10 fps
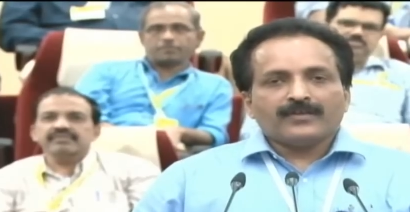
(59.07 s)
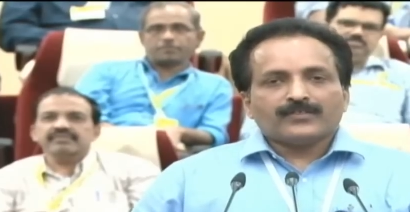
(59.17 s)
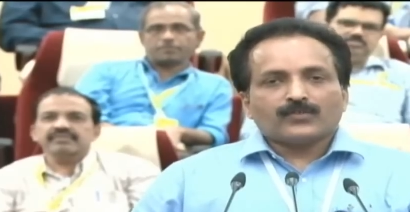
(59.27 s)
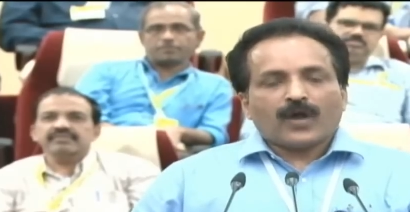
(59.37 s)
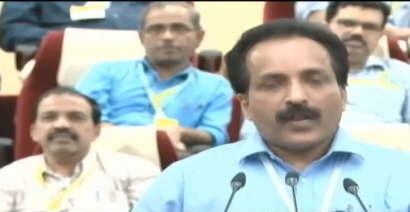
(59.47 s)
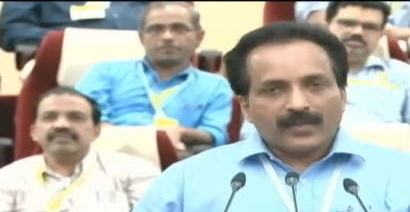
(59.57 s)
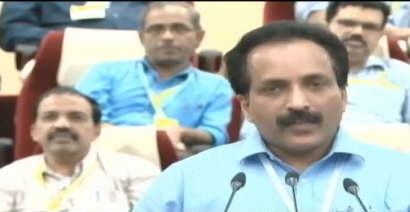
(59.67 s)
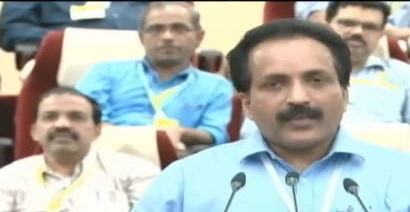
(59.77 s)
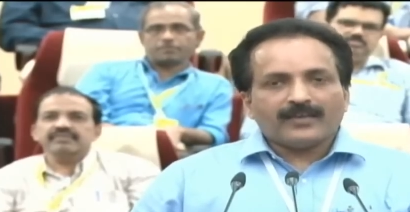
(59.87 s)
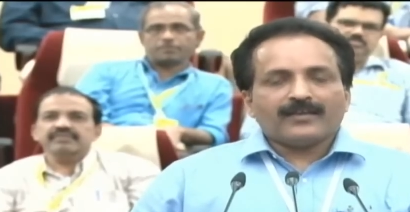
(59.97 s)
Speaker 1: So until
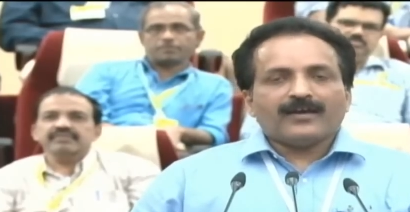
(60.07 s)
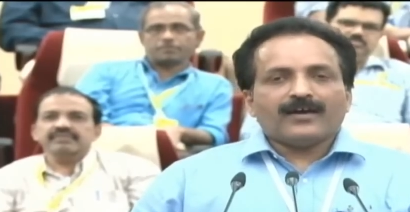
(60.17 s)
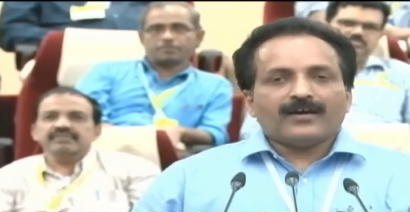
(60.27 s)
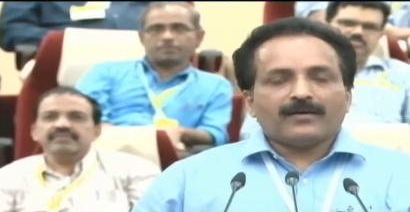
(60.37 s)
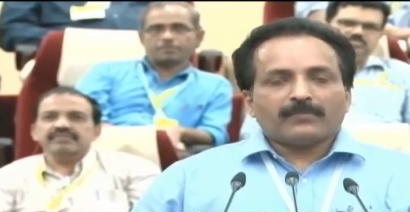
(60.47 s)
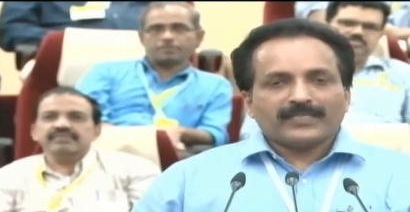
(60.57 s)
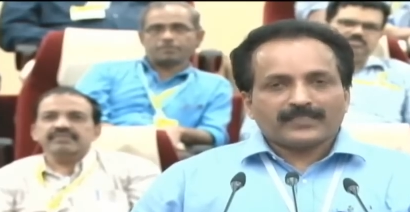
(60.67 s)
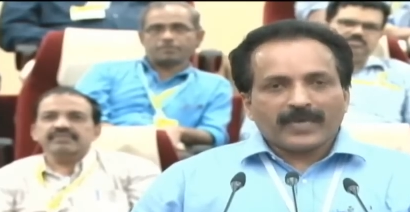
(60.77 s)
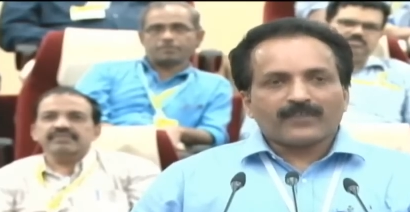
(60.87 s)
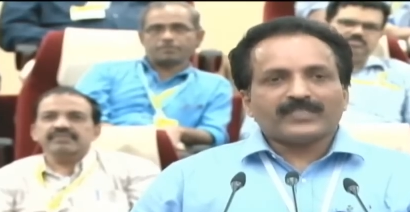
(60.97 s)
then, please
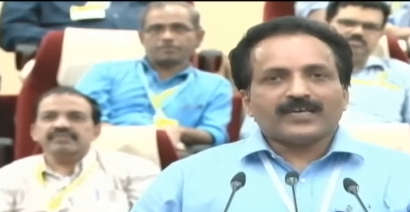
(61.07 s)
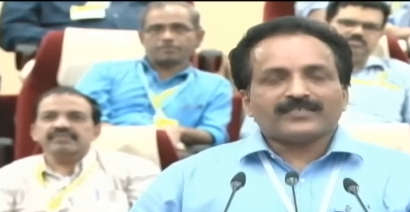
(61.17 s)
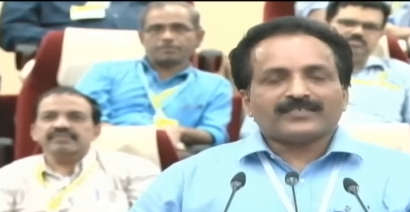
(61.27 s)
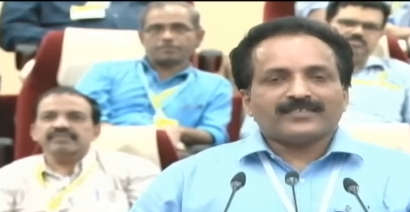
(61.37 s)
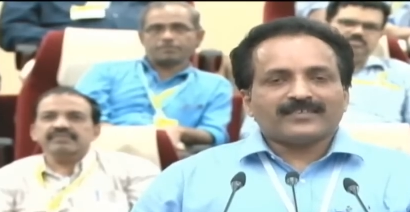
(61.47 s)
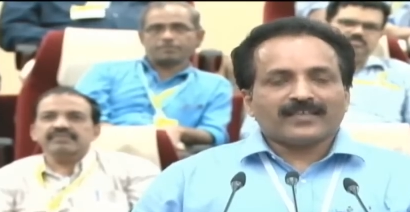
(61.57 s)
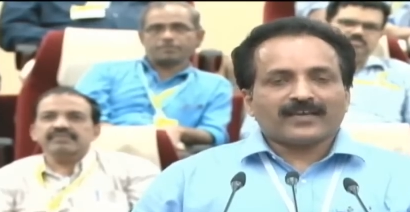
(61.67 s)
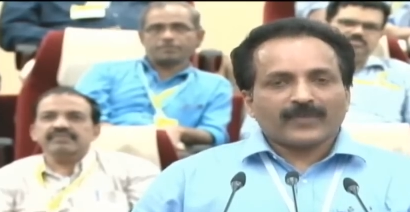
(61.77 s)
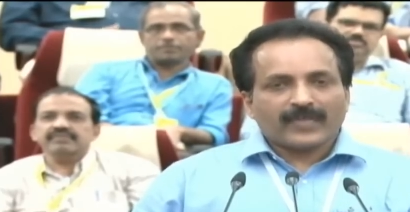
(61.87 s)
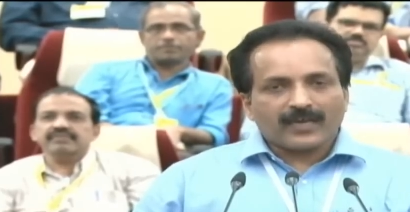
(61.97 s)
bear with us that
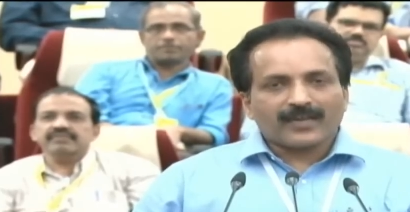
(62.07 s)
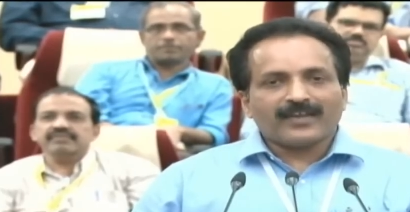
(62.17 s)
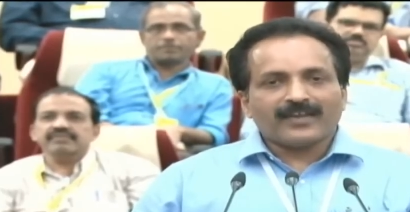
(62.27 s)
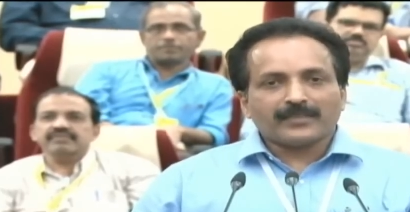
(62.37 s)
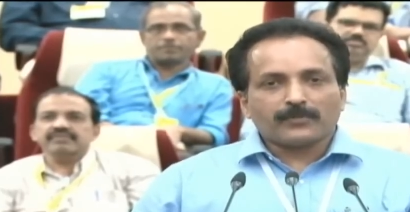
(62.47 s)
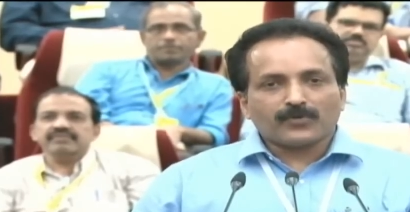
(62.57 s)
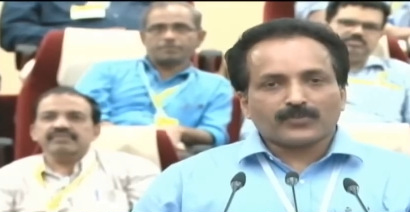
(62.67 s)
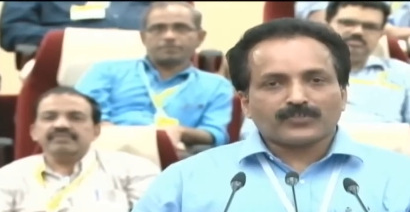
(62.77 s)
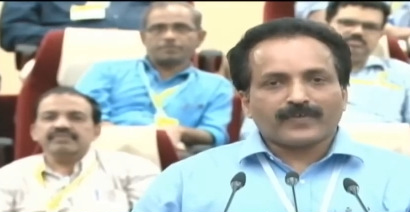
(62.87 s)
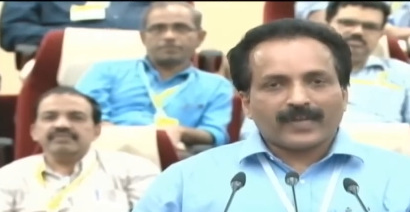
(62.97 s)
we are currently in the
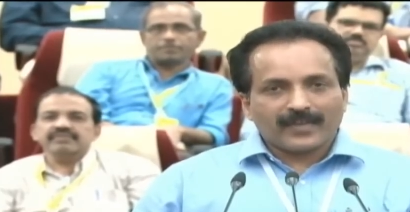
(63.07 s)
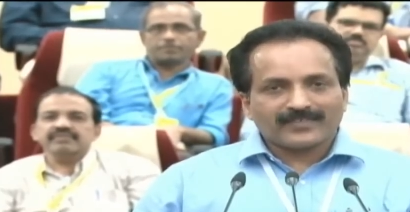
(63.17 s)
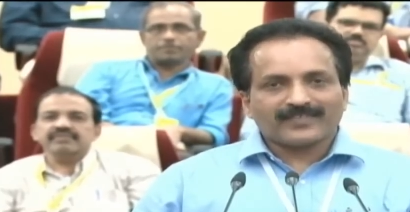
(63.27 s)
process of analyzing